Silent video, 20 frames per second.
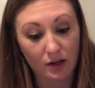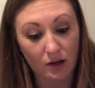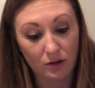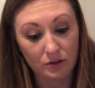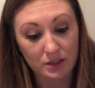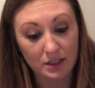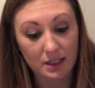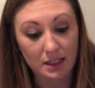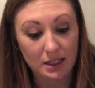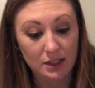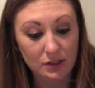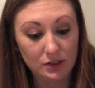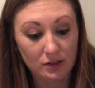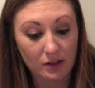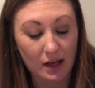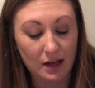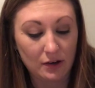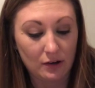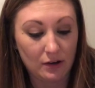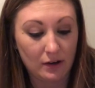go to each
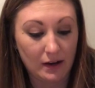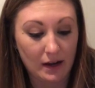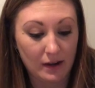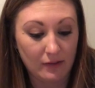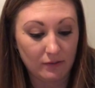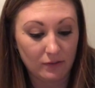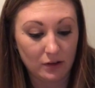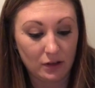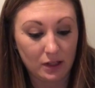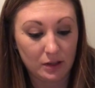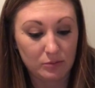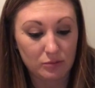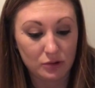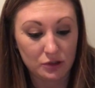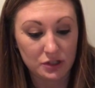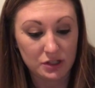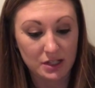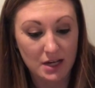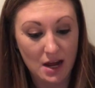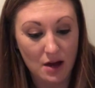letter and I really
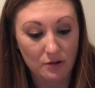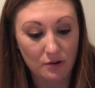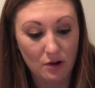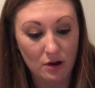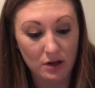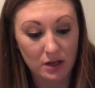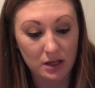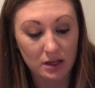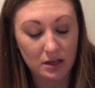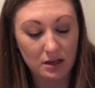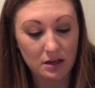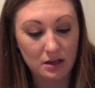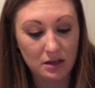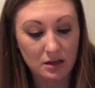push down on it.